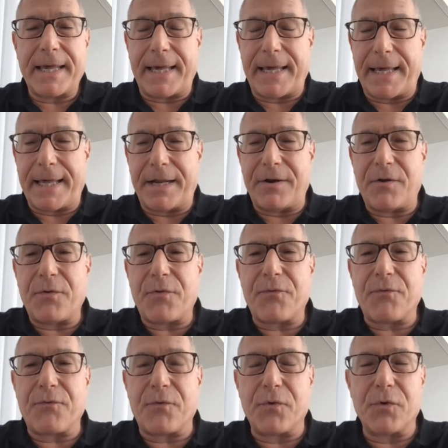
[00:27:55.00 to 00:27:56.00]
and
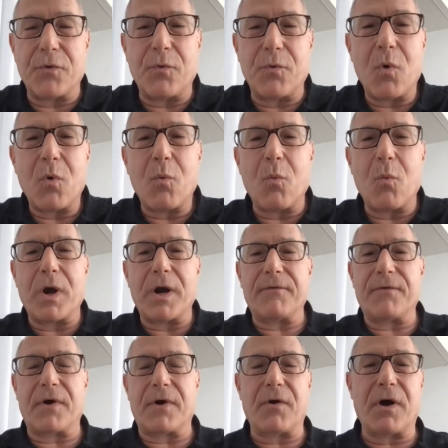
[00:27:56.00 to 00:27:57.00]
through one
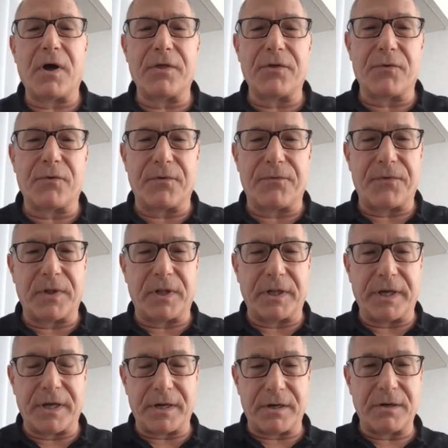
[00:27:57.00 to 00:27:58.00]
of our other
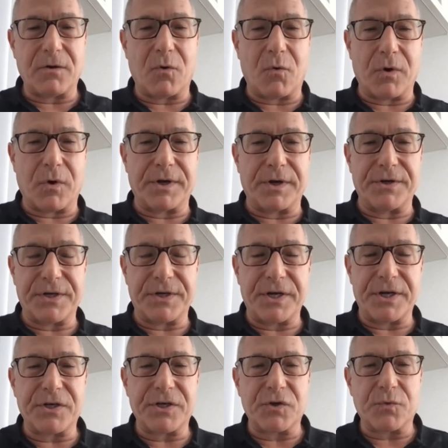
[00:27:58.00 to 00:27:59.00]
affiliate
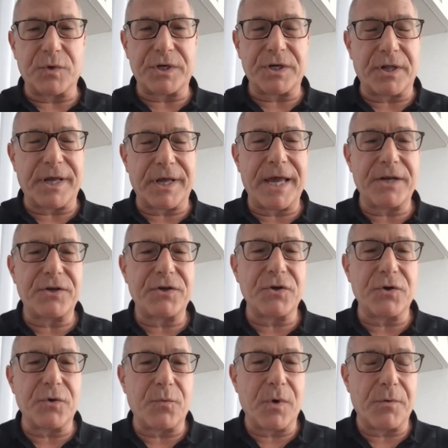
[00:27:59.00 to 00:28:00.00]
organizations, which I'll get
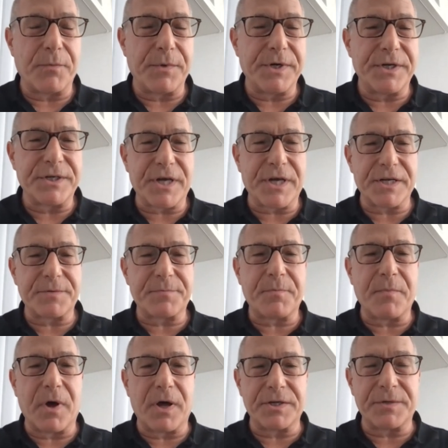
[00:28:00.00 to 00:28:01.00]
to when we discuss
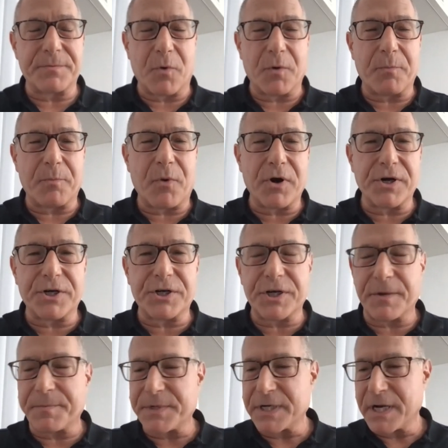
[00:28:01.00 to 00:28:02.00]
uh, smart
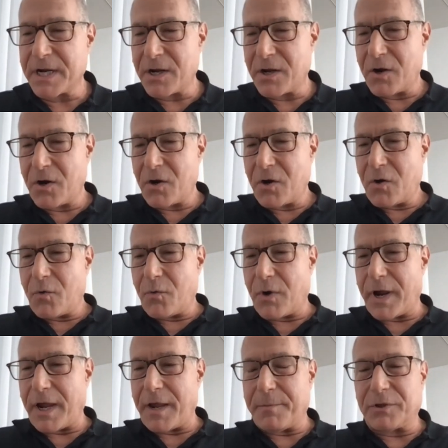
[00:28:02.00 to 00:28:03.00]
partnerships,
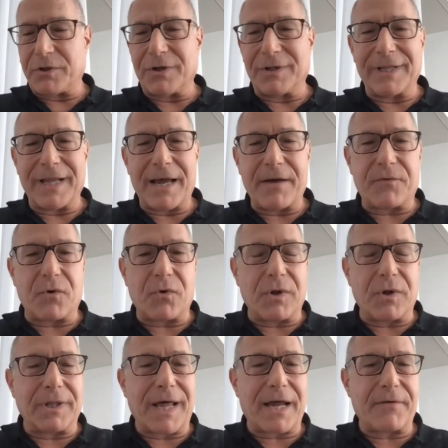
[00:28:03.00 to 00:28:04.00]
we're able to lever
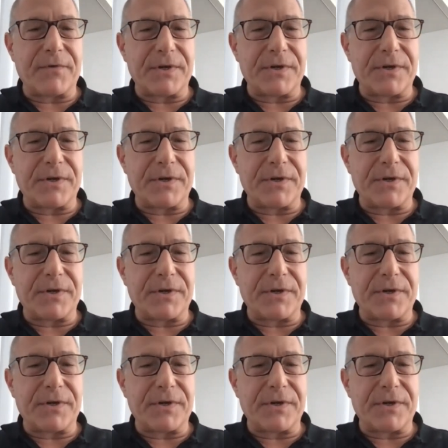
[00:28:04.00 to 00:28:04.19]
a lot of